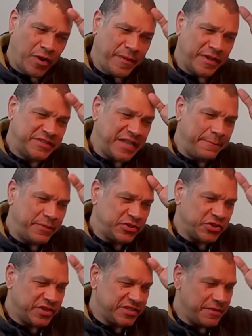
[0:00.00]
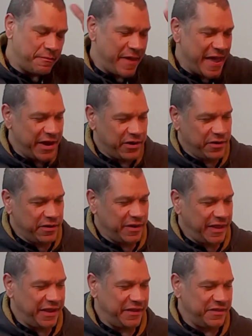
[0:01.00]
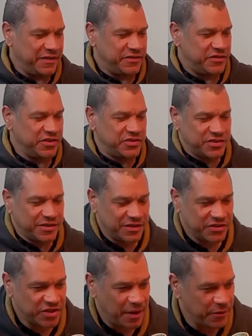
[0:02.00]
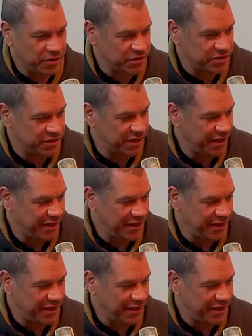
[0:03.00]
What about temperature? Does it matter? Like the summers,